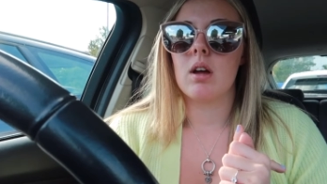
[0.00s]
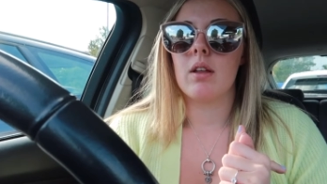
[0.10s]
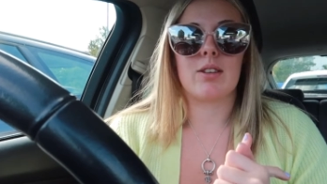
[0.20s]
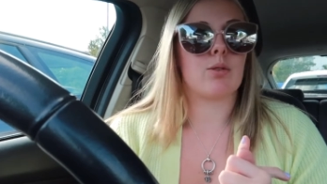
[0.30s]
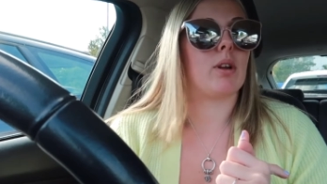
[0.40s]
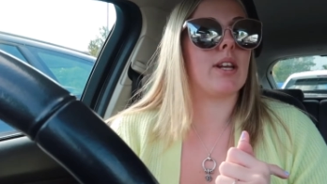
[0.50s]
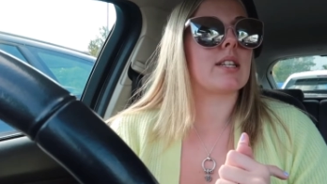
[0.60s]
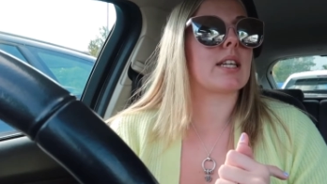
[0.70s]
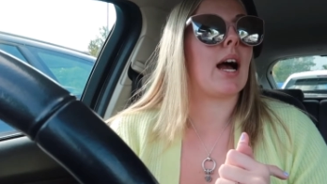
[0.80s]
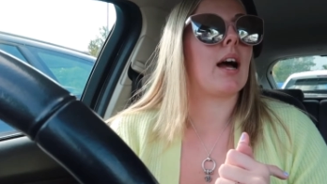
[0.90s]
That's all I need
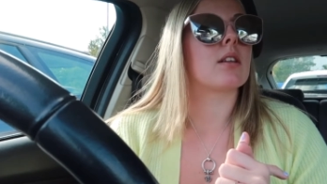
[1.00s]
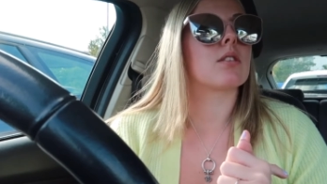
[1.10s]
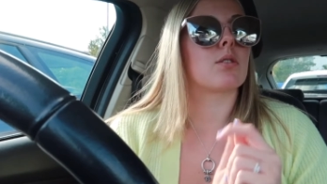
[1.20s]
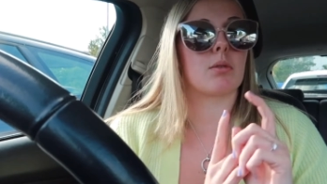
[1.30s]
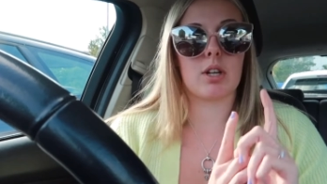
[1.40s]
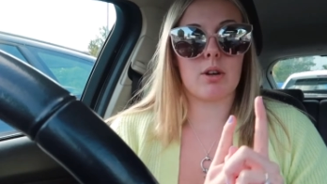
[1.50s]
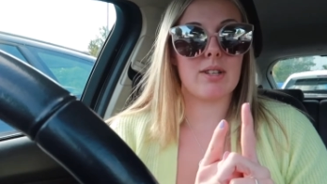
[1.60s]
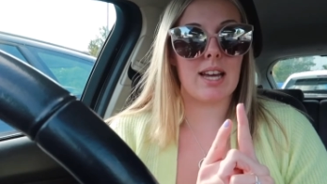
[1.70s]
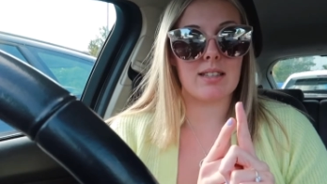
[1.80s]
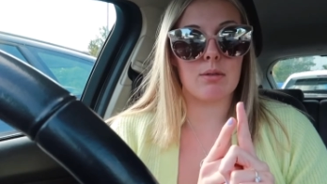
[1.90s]
to get, so I'm going to go in
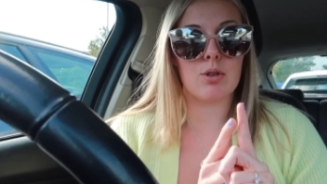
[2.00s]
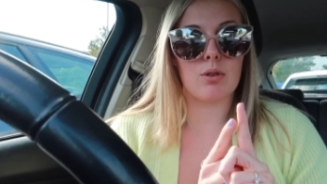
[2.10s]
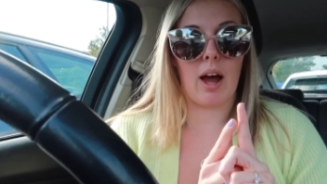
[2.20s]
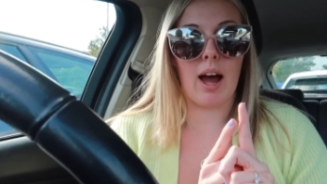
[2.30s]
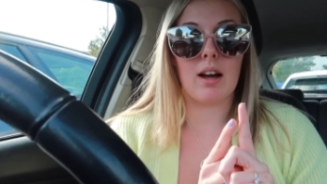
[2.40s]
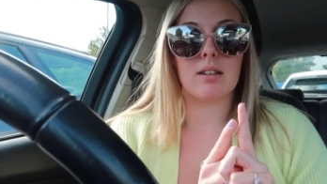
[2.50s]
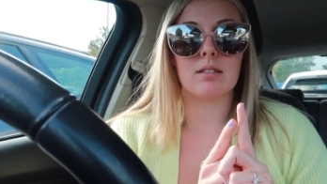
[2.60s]
Tesco and do that.